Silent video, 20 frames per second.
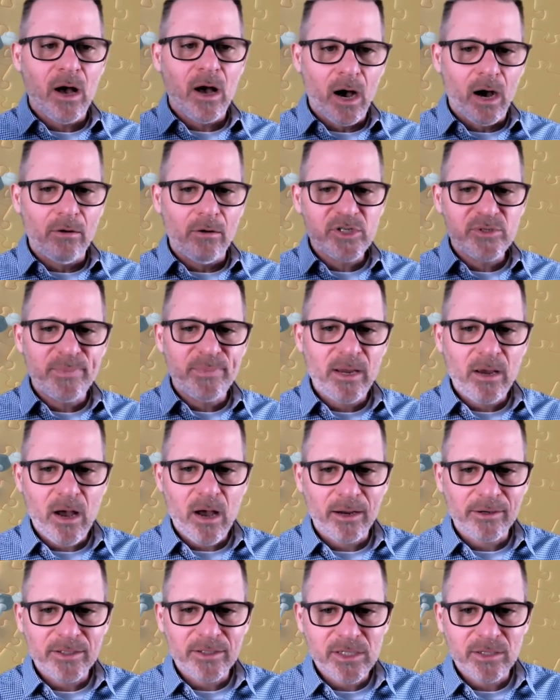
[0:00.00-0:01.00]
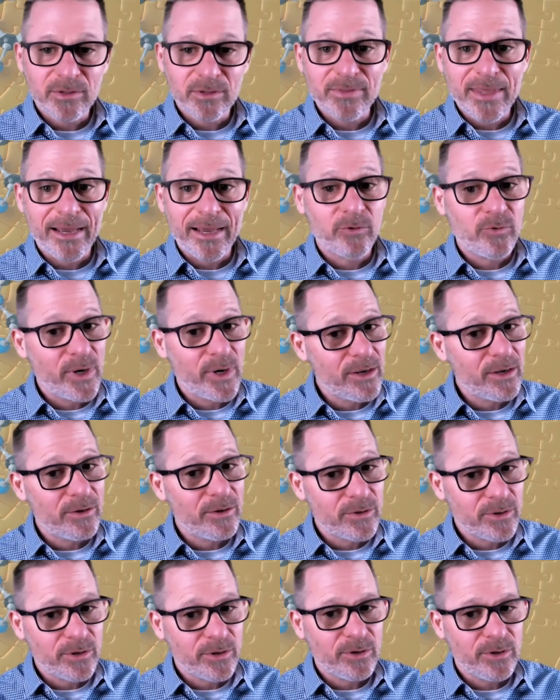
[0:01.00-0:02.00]
always be cognizant that that green
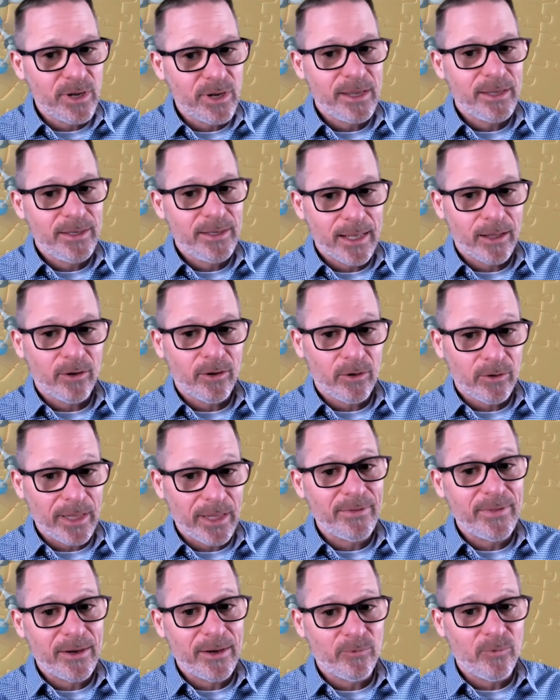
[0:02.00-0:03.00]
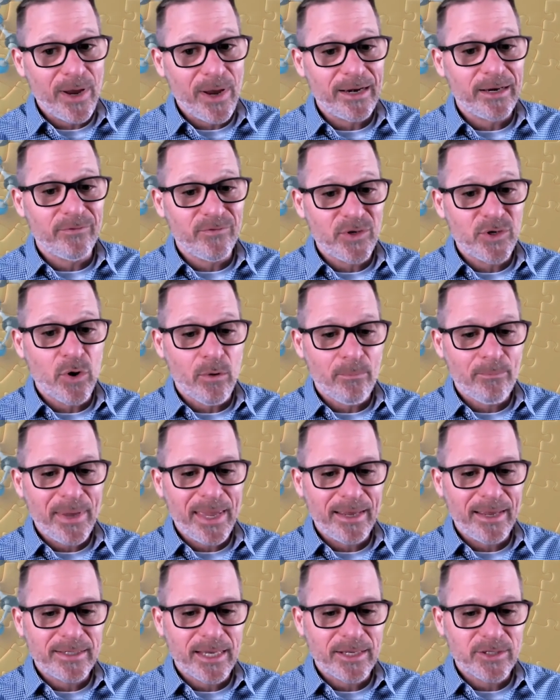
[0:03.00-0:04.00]
can turn yellow and then red if you don't
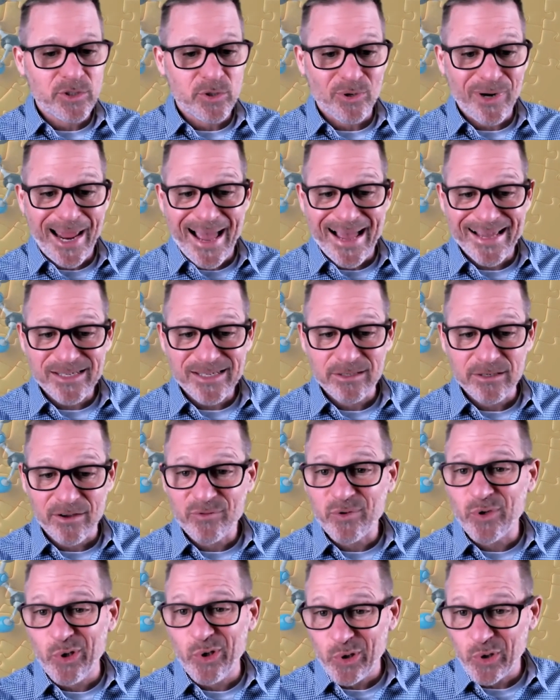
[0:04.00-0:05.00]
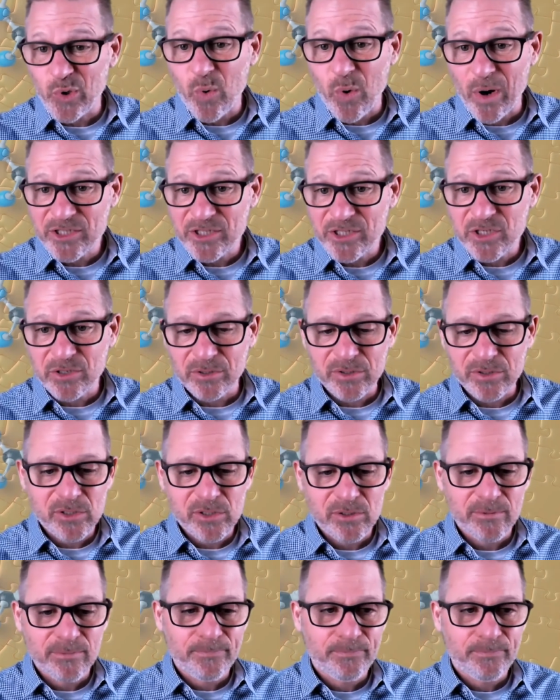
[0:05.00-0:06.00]
pay attention or ask enough good questions.